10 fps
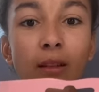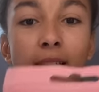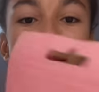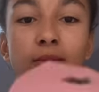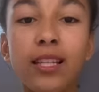
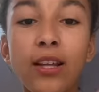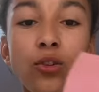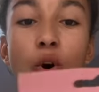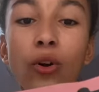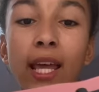like
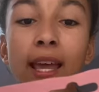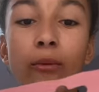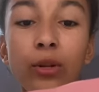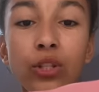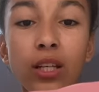Zed on it,
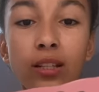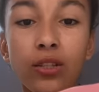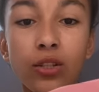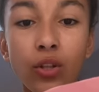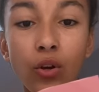which
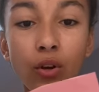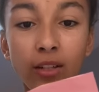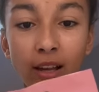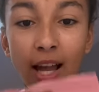is so nice.